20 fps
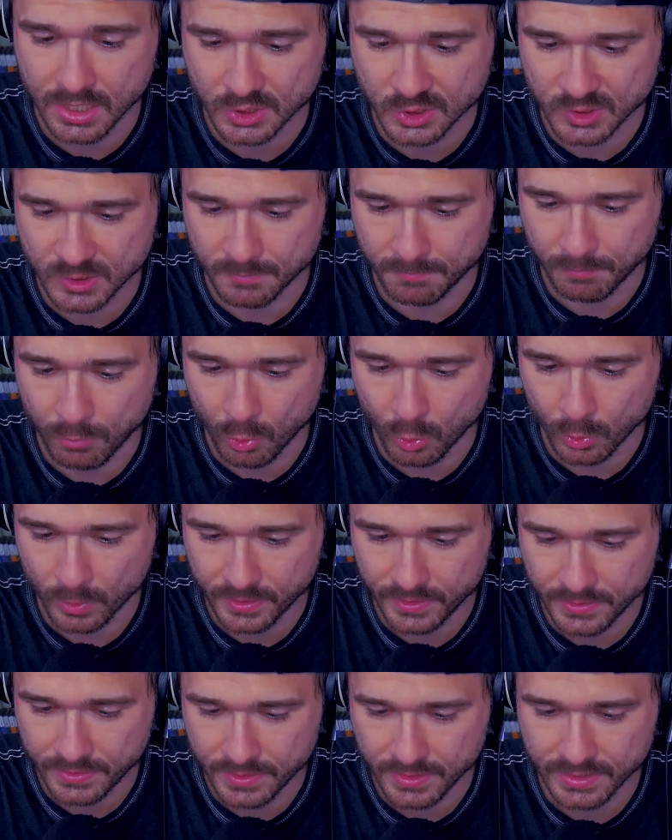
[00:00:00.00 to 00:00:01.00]

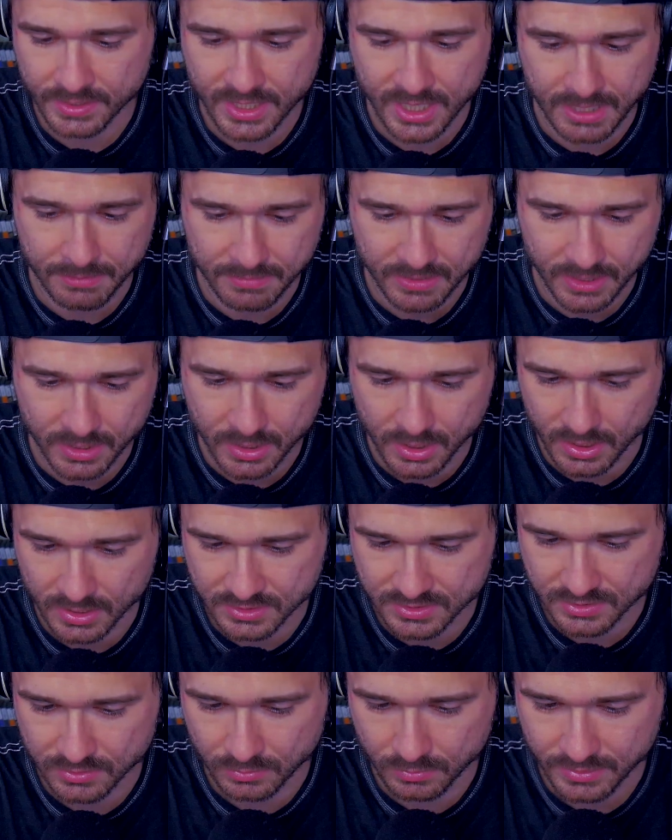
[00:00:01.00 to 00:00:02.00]
supported gaming
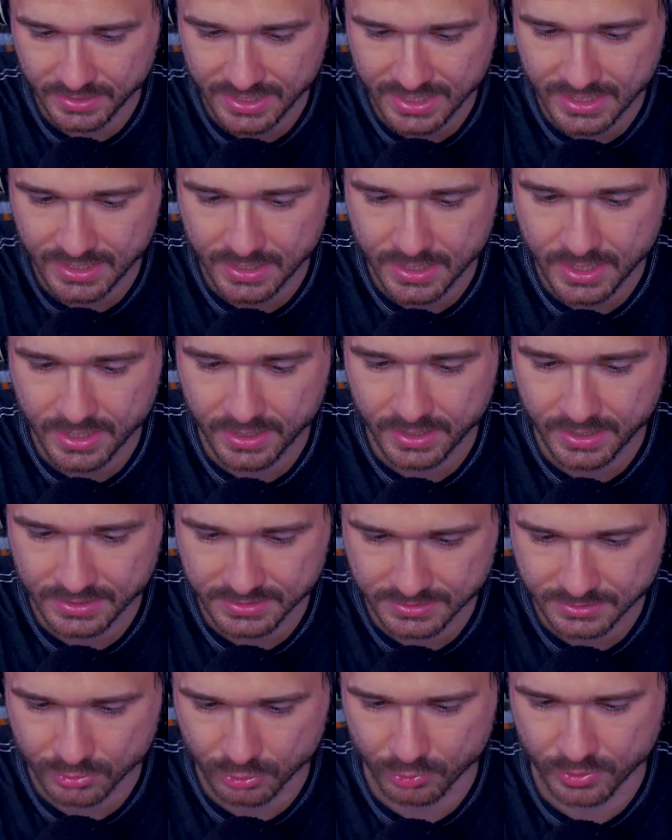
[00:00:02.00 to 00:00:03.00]
console in
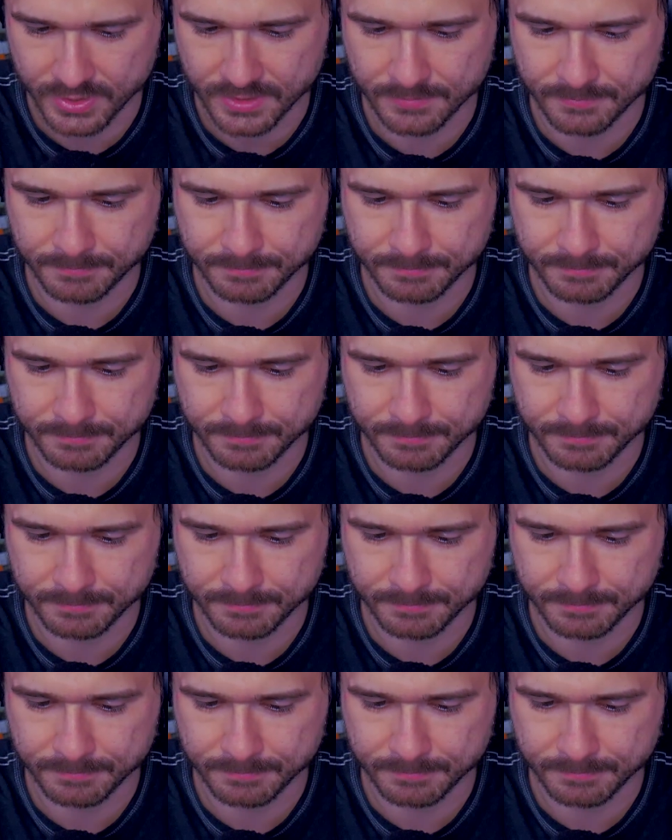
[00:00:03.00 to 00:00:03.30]
history.